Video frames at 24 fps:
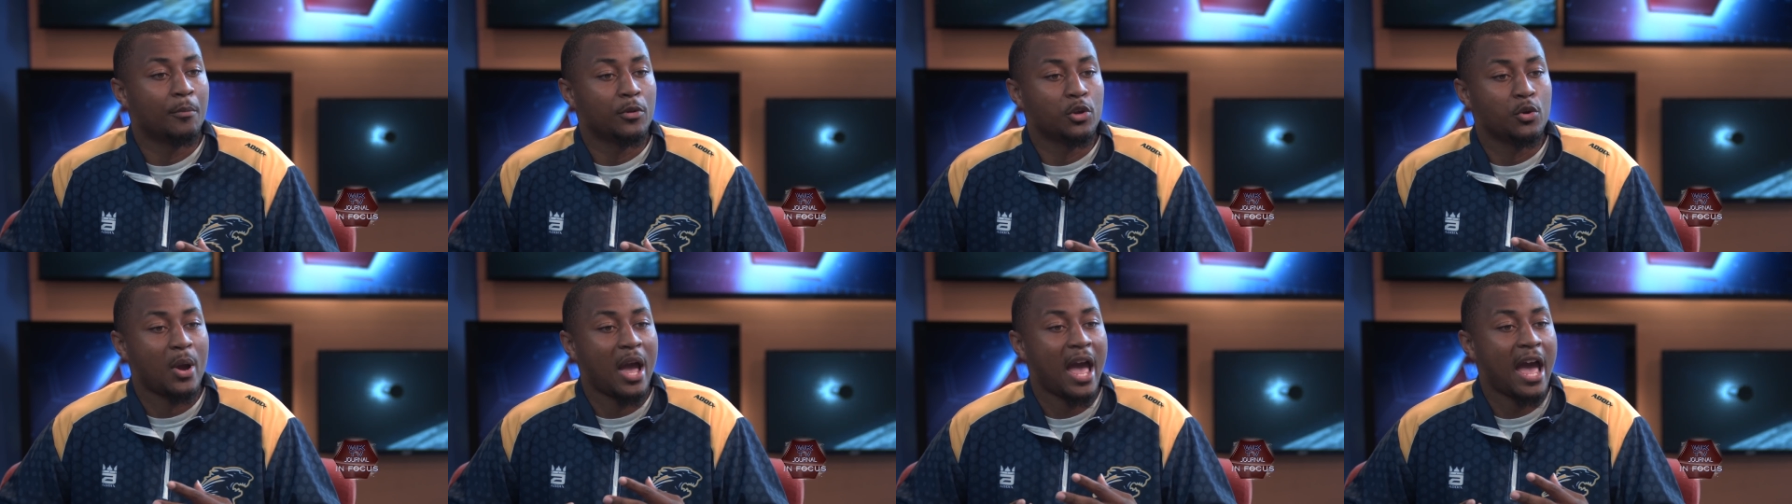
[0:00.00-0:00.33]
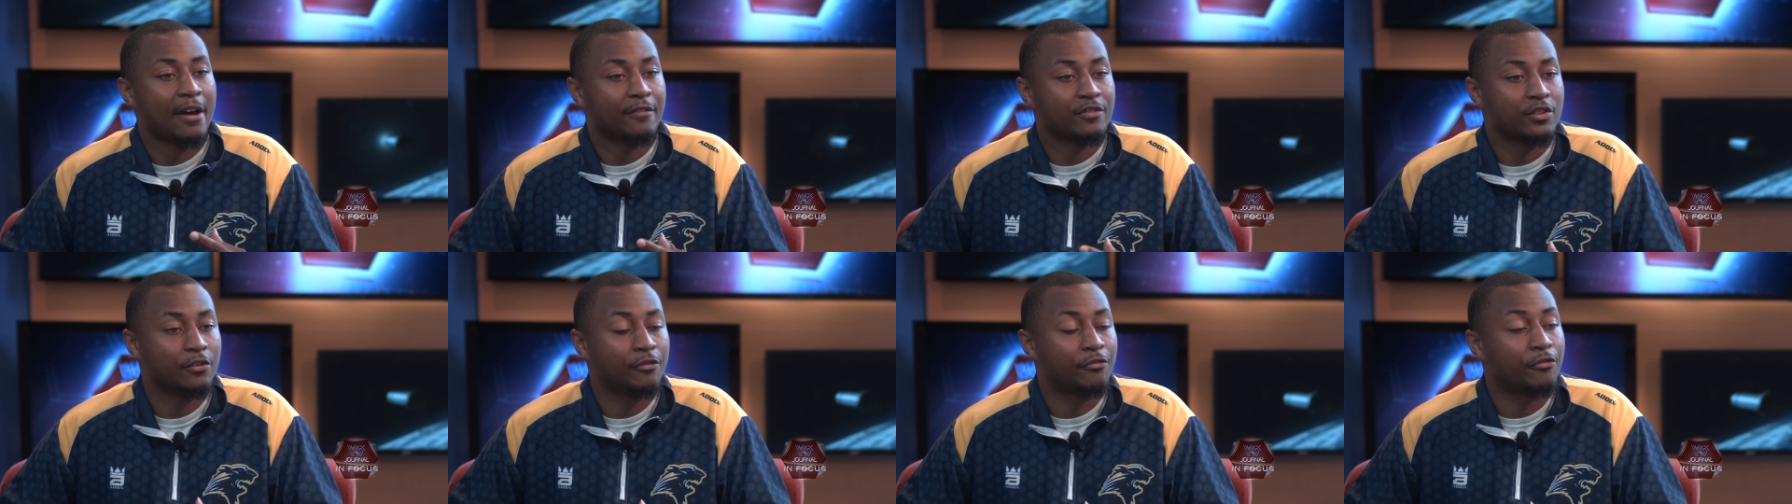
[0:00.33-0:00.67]
you
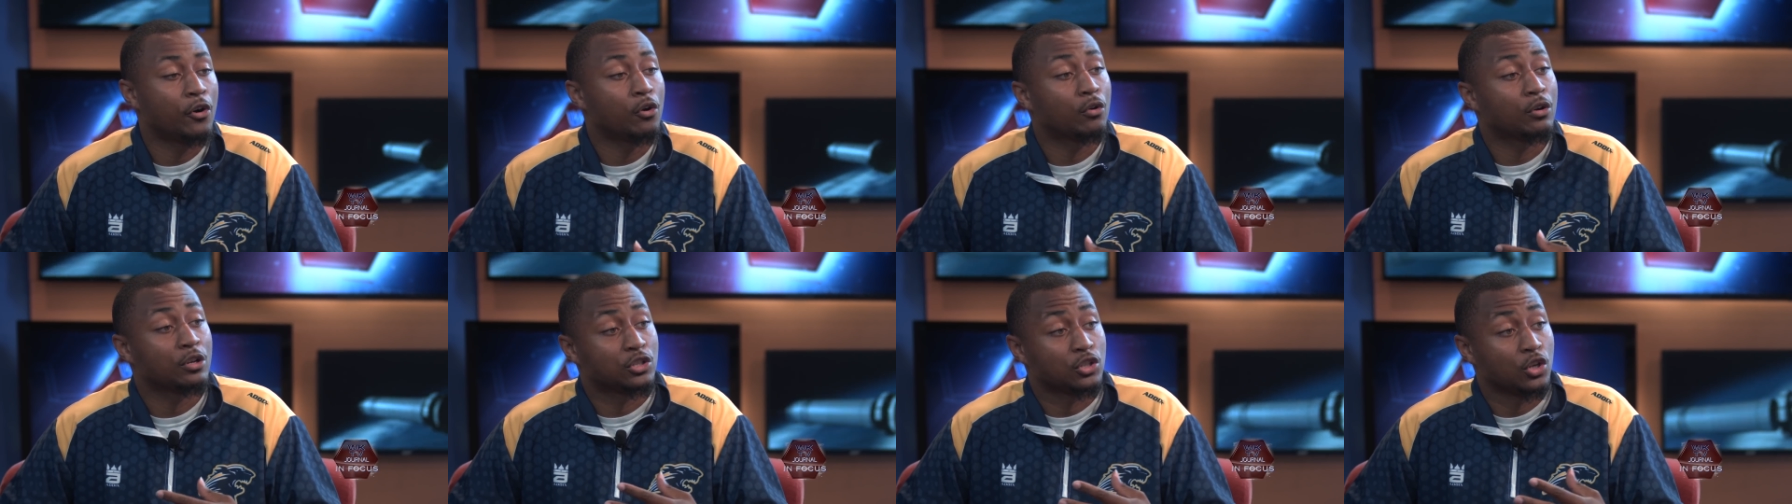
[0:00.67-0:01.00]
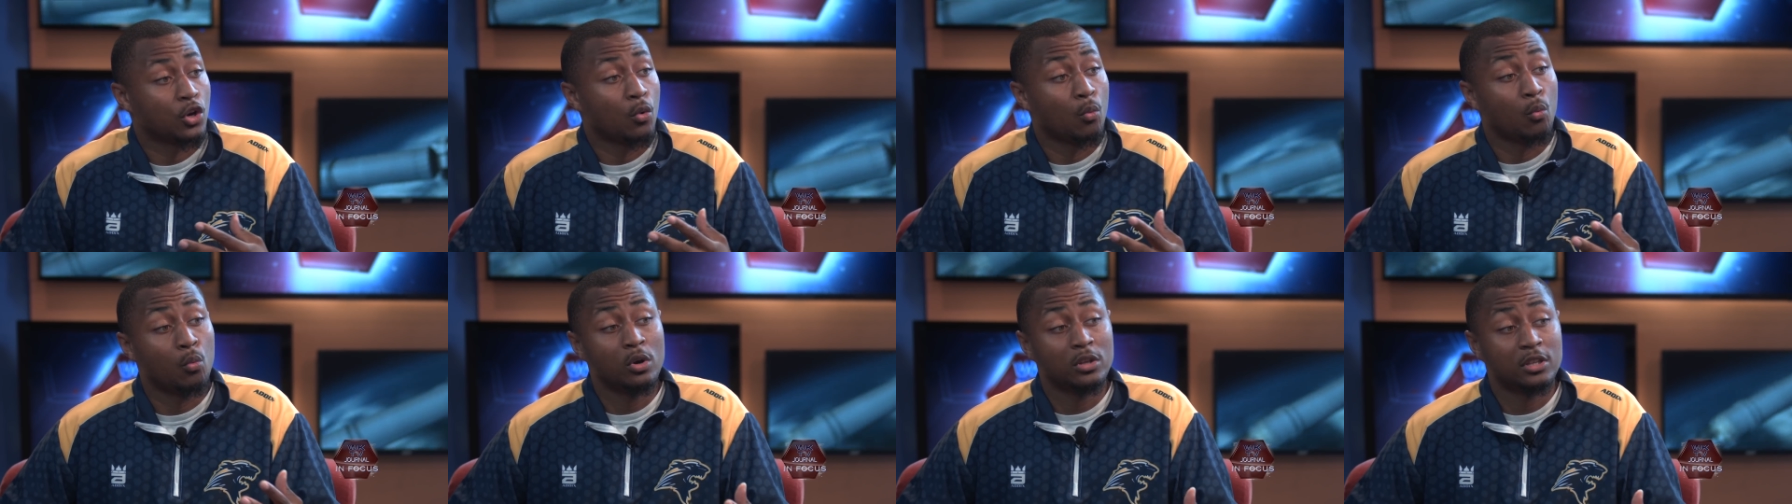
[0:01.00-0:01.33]
have to focus
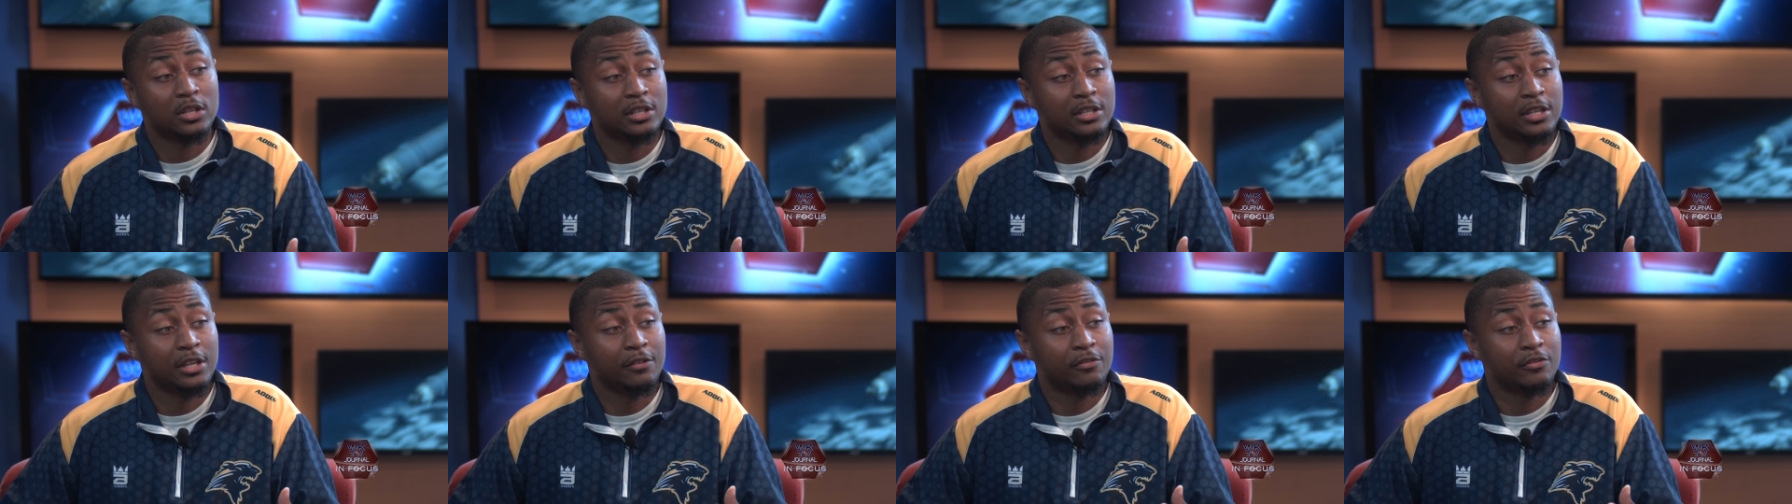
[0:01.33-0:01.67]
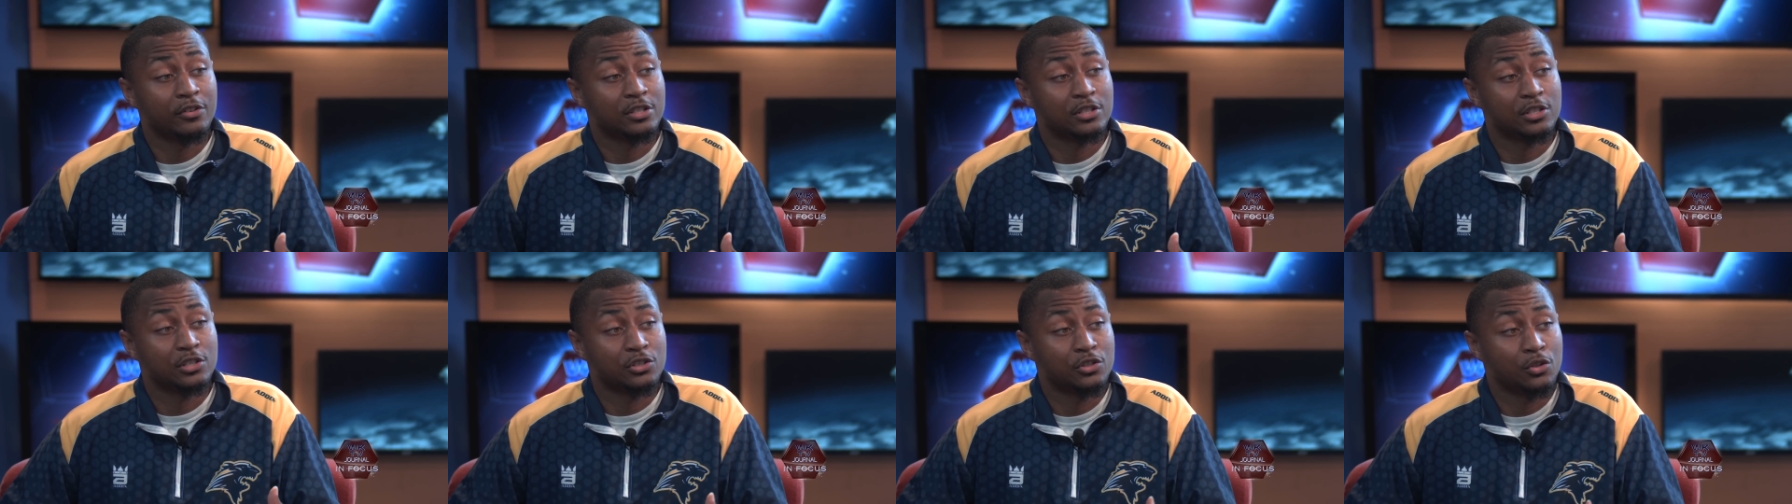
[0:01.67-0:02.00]
on what the
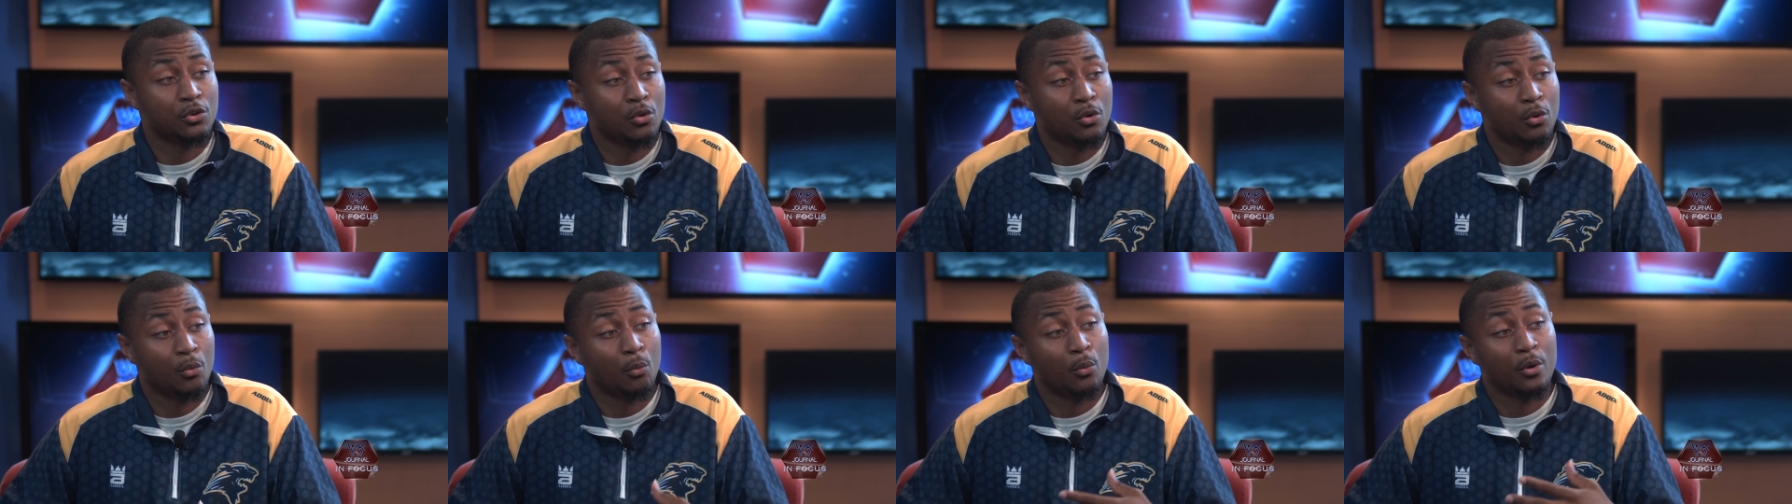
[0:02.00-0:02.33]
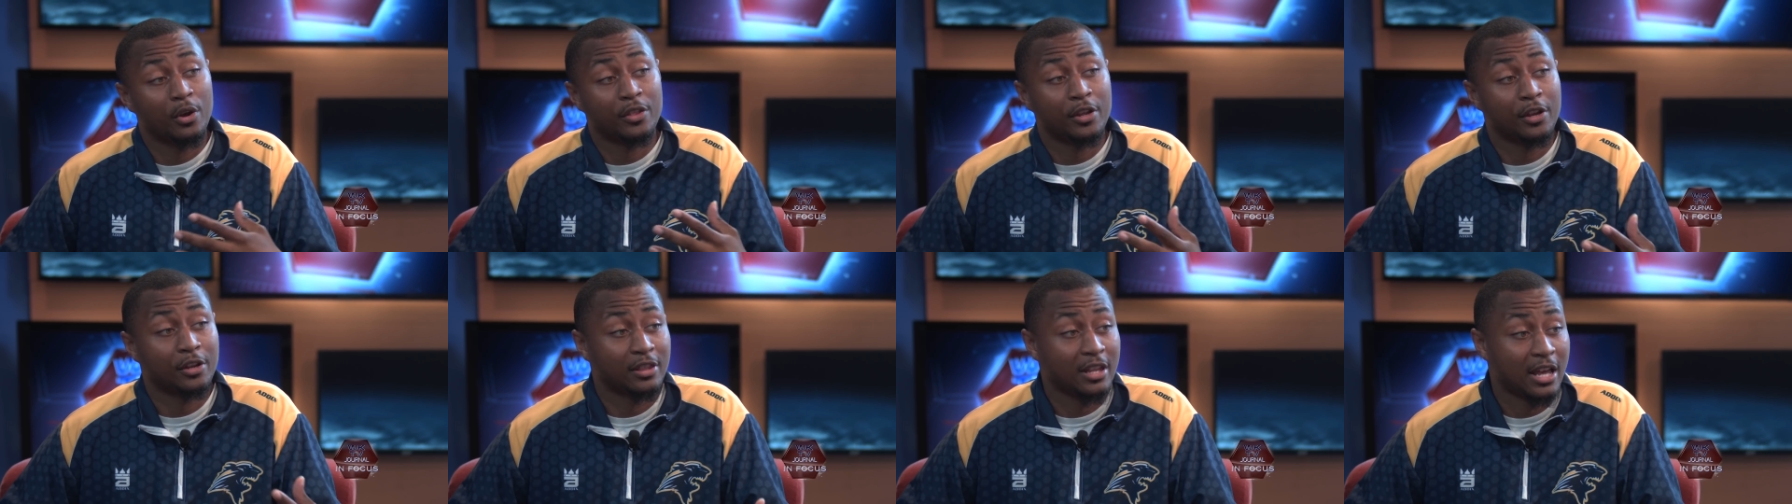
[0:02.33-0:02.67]
defense is doing, where
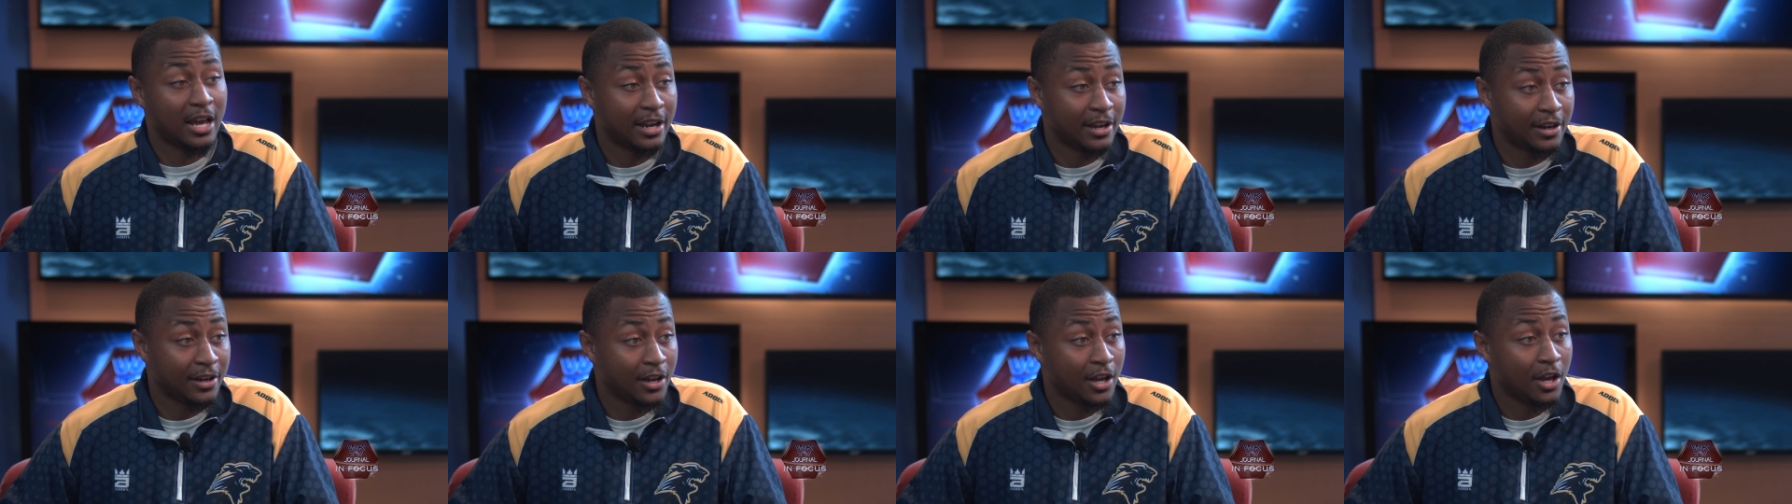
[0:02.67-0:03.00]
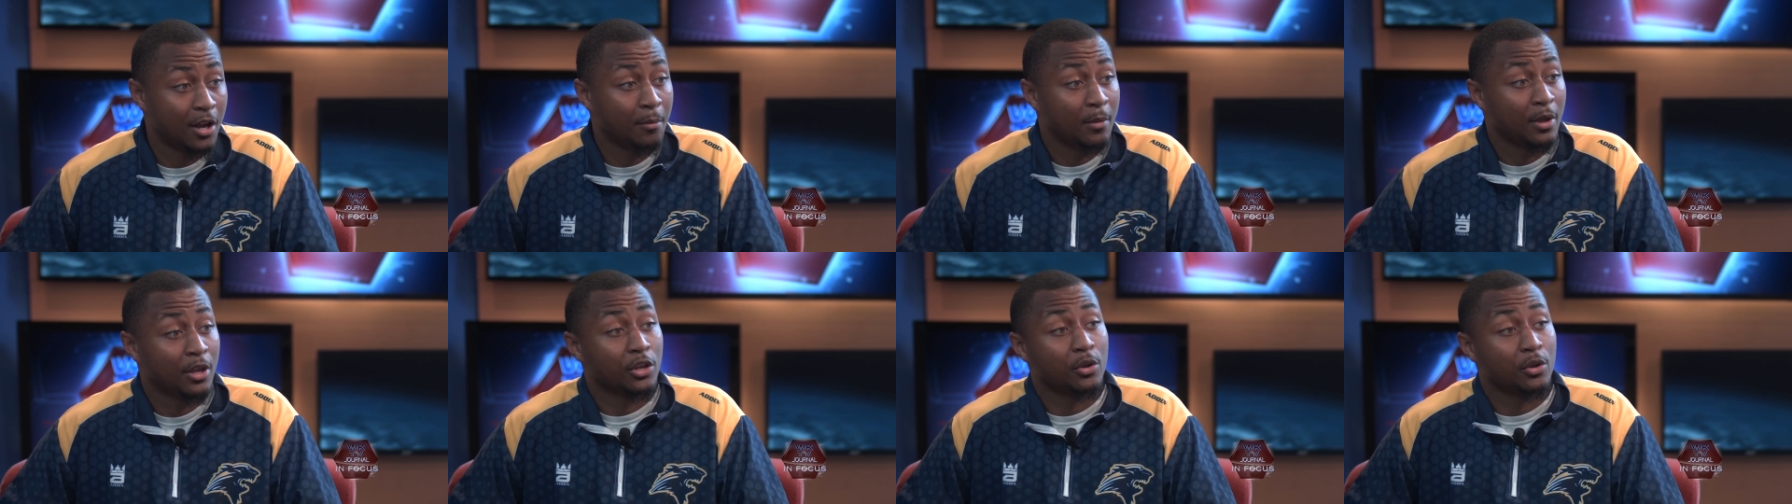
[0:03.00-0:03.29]
they're lining up.